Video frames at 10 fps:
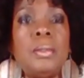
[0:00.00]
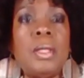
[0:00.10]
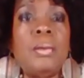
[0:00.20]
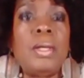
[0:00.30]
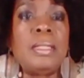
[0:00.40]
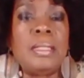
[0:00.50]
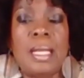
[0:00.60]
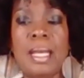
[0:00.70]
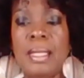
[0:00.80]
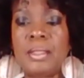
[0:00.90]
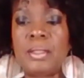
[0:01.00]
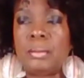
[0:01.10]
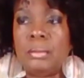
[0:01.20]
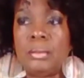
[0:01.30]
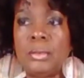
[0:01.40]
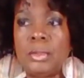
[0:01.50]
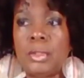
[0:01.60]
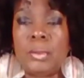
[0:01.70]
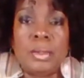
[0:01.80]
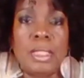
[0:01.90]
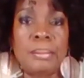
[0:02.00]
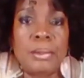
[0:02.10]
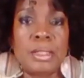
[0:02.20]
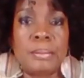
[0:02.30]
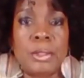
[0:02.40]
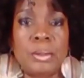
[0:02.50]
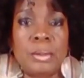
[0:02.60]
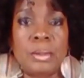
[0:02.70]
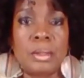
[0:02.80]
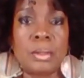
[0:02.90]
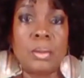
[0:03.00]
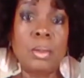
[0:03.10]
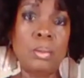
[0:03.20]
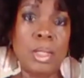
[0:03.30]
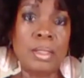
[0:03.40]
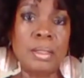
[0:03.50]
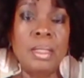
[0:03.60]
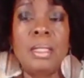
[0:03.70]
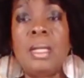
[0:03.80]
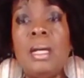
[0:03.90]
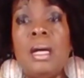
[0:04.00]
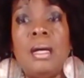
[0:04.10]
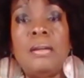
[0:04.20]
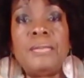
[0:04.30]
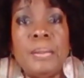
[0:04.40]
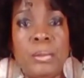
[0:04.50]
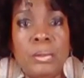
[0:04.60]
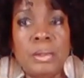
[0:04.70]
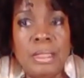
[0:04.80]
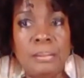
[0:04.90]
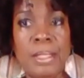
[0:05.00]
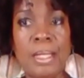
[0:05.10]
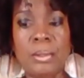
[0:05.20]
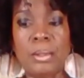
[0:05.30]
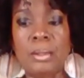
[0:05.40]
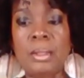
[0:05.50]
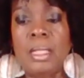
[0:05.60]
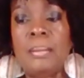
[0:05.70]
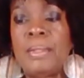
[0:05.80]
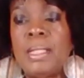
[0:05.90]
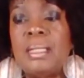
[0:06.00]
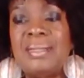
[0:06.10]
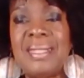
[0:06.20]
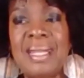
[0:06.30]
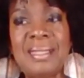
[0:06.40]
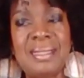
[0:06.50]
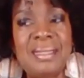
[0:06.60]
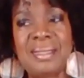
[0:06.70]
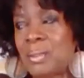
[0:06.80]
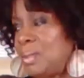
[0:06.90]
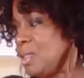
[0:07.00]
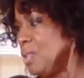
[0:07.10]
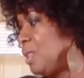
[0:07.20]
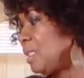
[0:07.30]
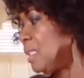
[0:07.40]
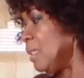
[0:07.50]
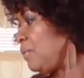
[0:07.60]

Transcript: go on and add 2 tablespoons or 1 of your protein powder because that is going to just give